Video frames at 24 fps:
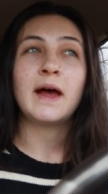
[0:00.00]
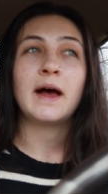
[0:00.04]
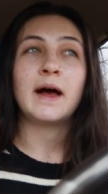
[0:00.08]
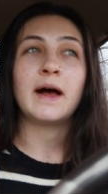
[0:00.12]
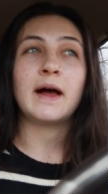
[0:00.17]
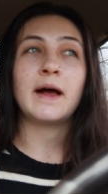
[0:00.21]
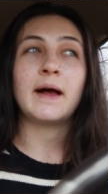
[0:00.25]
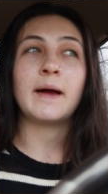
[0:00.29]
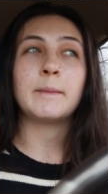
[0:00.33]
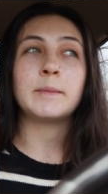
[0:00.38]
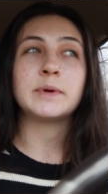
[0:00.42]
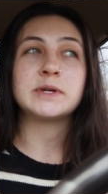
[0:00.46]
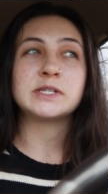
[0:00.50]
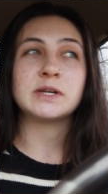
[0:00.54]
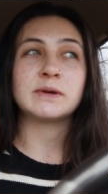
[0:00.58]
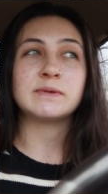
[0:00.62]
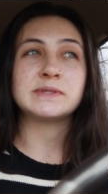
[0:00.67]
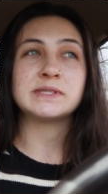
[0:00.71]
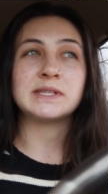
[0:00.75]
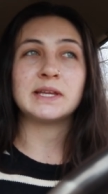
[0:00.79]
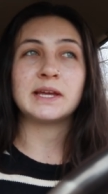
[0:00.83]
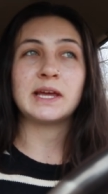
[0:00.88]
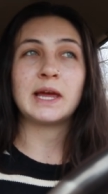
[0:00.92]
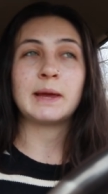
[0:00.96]
um, which I
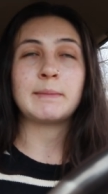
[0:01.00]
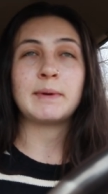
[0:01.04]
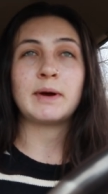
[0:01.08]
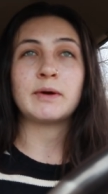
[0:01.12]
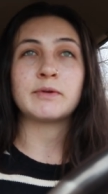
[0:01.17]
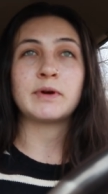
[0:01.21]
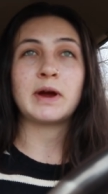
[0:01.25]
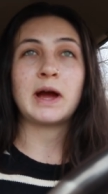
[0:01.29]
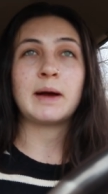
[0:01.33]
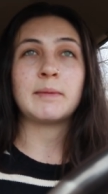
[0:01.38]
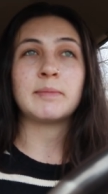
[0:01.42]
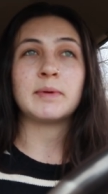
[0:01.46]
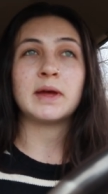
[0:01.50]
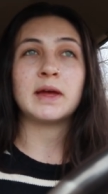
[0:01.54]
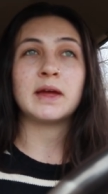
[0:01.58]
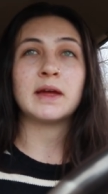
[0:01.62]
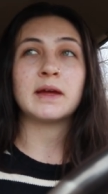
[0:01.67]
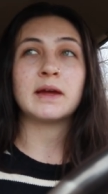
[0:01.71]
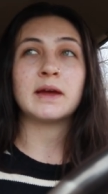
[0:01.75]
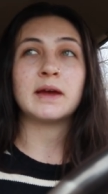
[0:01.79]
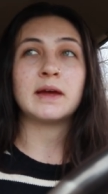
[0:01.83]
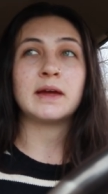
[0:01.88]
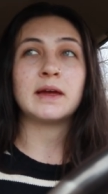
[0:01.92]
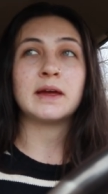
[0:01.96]
was thinking about
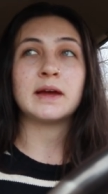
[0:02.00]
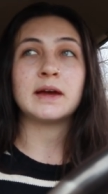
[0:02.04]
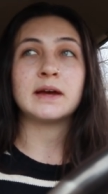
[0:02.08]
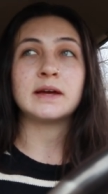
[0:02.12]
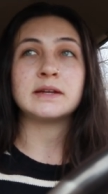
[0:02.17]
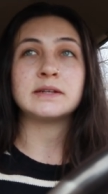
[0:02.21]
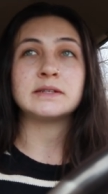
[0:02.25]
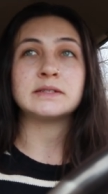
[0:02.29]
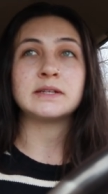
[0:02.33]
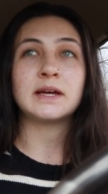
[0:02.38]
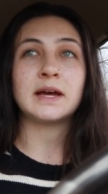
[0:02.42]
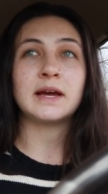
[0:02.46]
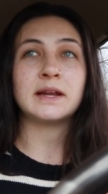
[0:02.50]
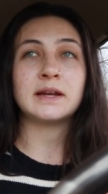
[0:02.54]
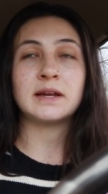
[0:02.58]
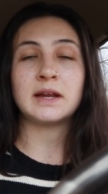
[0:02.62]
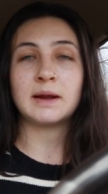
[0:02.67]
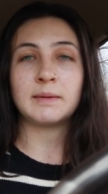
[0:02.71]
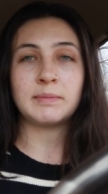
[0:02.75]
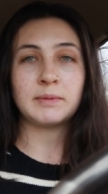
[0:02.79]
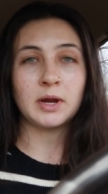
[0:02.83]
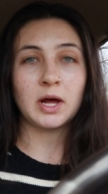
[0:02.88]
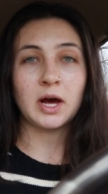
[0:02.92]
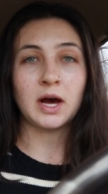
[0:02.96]
grabbing and I ended
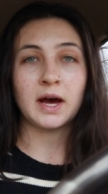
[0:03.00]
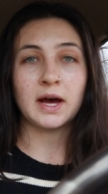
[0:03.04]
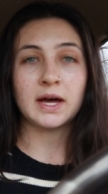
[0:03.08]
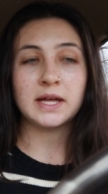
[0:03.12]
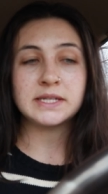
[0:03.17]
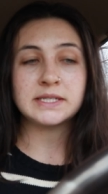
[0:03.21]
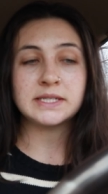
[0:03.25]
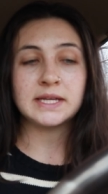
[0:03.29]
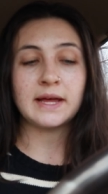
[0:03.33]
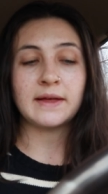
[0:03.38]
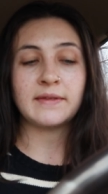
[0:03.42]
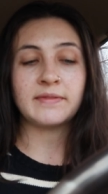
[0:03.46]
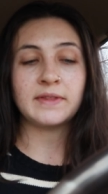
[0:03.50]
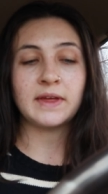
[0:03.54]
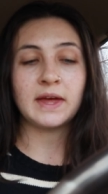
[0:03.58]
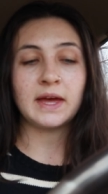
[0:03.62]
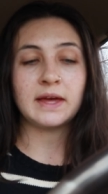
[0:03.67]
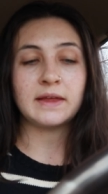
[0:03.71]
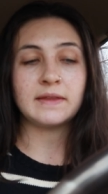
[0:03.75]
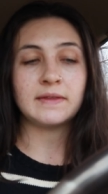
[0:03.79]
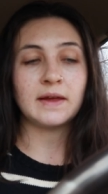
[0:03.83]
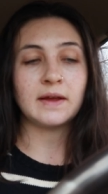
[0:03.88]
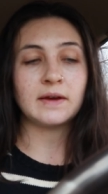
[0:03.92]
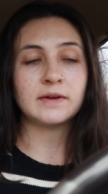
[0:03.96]
up not. And
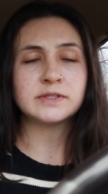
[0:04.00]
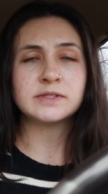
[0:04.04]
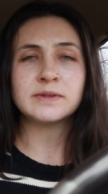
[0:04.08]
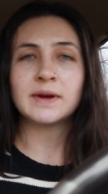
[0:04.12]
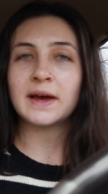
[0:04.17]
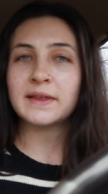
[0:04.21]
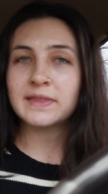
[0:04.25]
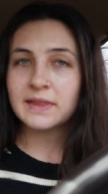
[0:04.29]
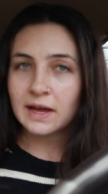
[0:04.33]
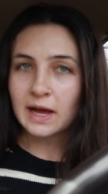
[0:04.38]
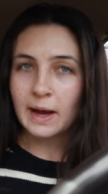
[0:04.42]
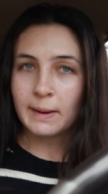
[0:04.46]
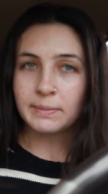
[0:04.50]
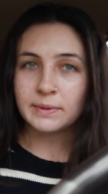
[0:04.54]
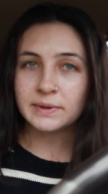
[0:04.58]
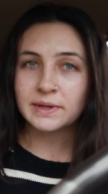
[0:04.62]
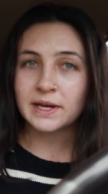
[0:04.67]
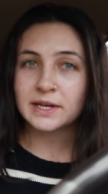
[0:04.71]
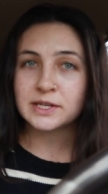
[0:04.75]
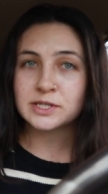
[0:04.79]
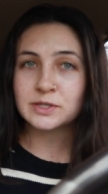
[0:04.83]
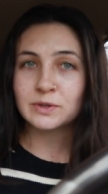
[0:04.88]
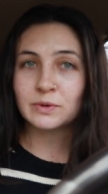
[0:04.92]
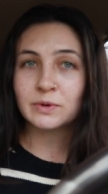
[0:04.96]
then they also had The Couple
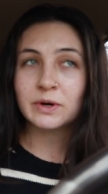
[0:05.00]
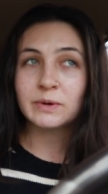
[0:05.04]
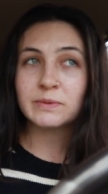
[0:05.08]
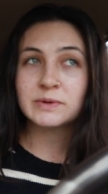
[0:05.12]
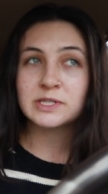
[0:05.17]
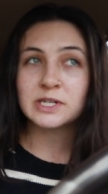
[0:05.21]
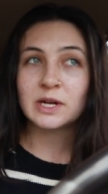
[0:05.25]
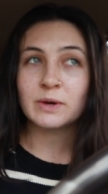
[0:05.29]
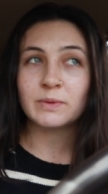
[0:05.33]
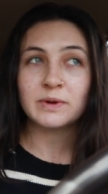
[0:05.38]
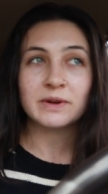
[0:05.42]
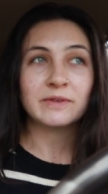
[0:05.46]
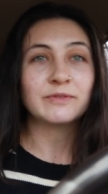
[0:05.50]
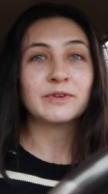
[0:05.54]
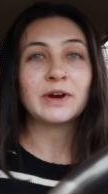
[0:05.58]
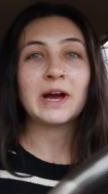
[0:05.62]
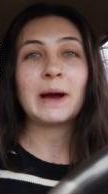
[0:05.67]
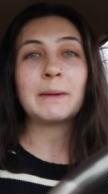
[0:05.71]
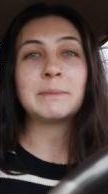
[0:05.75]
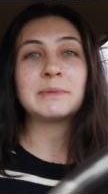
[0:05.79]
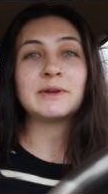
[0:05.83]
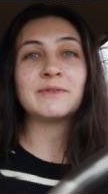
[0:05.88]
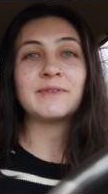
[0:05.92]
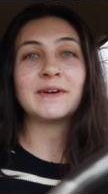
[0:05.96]
Next Door, which I would have
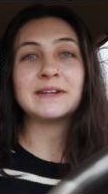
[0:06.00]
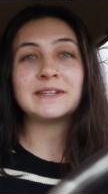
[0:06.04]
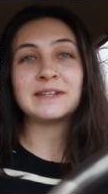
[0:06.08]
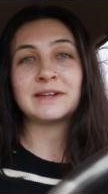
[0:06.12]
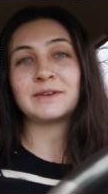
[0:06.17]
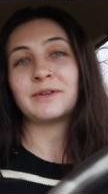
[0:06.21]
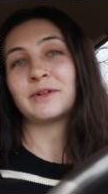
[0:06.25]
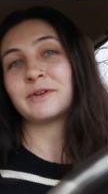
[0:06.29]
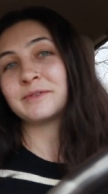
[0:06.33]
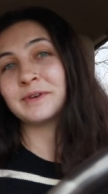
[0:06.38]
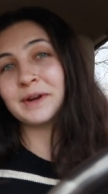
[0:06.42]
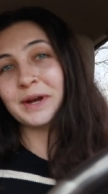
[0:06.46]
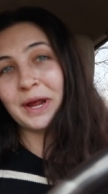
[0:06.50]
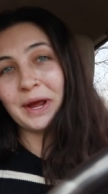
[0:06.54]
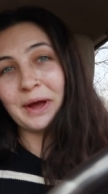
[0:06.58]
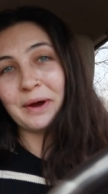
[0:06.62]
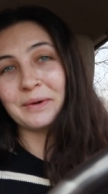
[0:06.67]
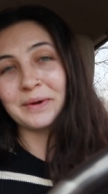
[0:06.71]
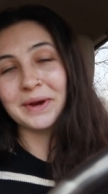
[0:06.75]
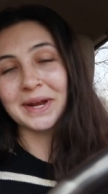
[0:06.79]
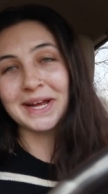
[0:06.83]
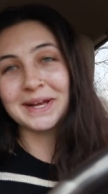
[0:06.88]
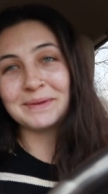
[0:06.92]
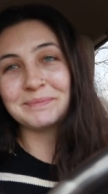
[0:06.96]
grabbed if I didn't already
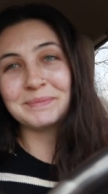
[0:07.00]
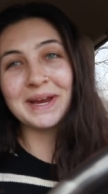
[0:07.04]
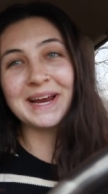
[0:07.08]
own it